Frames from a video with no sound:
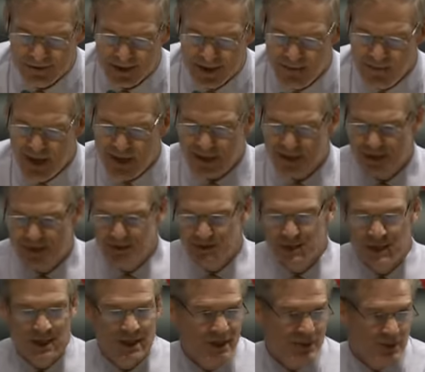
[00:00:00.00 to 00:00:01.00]
MS
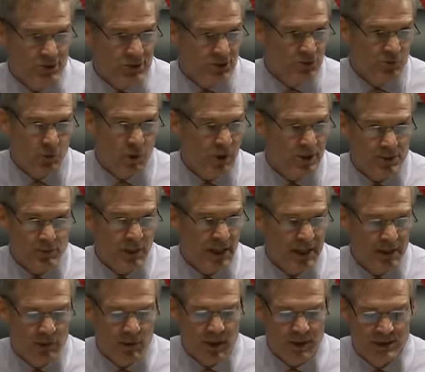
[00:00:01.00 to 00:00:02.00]
13 can just waltz right
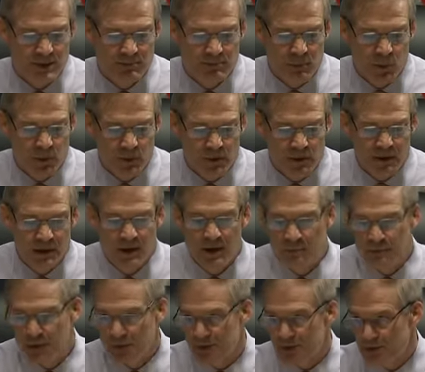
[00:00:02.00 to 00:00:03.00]
across the border,
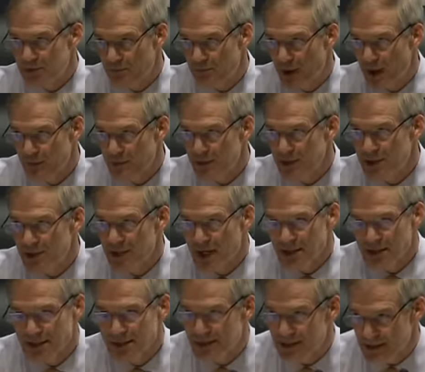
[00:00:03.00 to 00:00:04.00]
but the Department of
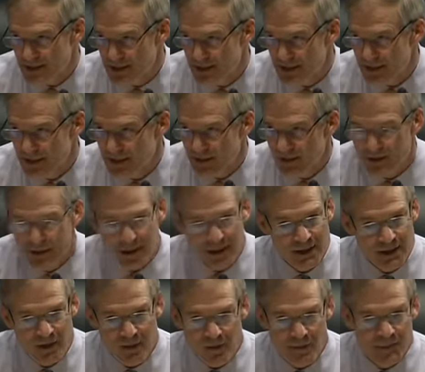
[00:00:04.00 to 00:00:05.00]
Justice, they're
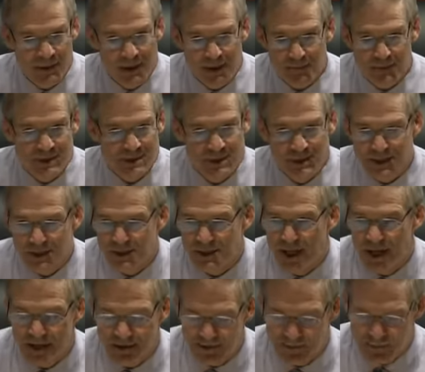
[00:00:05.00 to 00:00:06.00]
going to open up a snitch
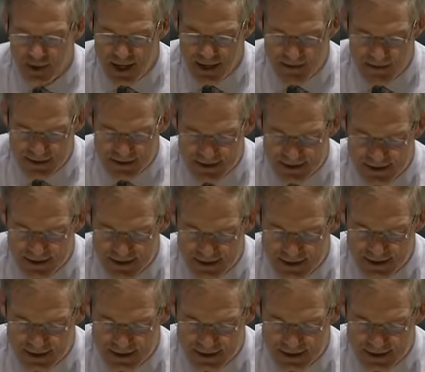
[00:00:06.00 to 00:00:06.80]
line on parents.